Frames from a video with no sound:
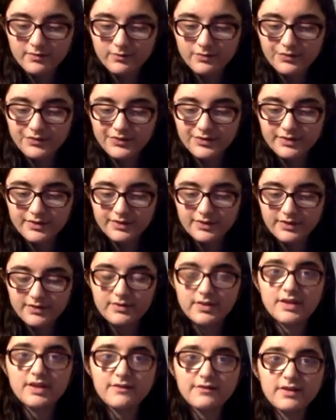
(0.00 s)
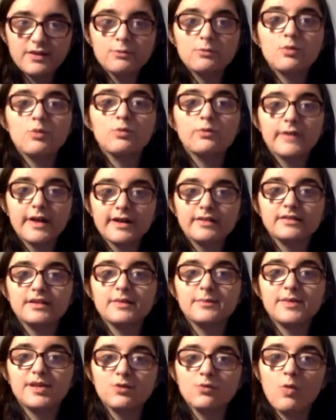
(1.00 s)
TV will rarely be
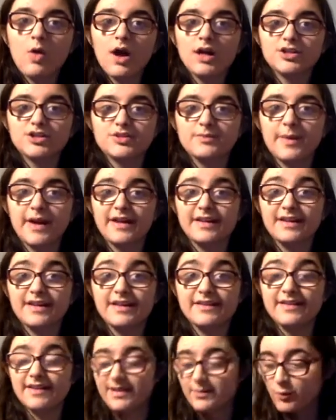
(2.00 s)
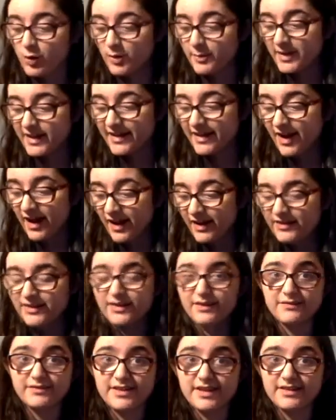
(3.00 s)
watched by kids anymore because of Disney
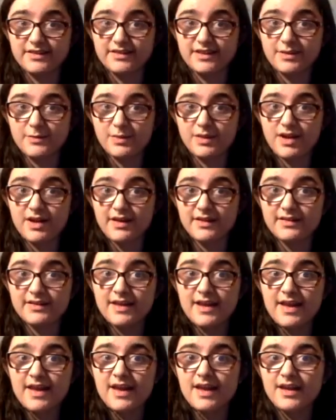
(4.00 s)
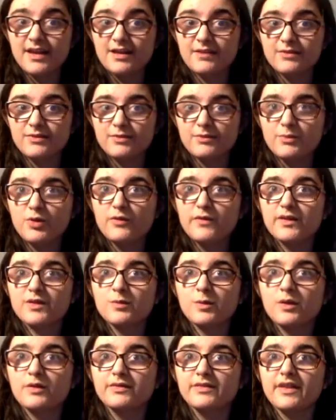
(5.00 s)
Plus and movies will
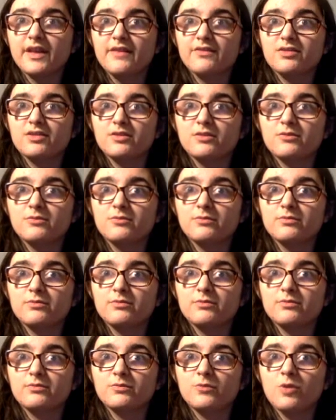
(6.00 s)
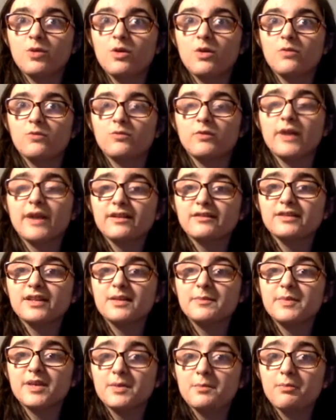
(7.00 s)
never will rarely be
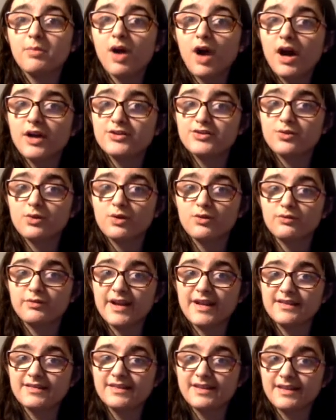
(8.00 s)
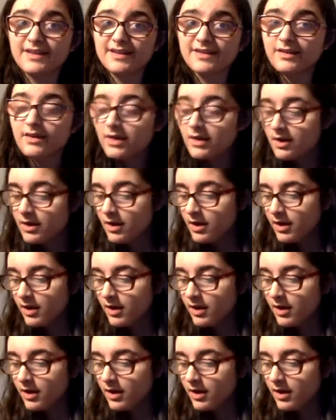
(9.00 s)
bought or rented um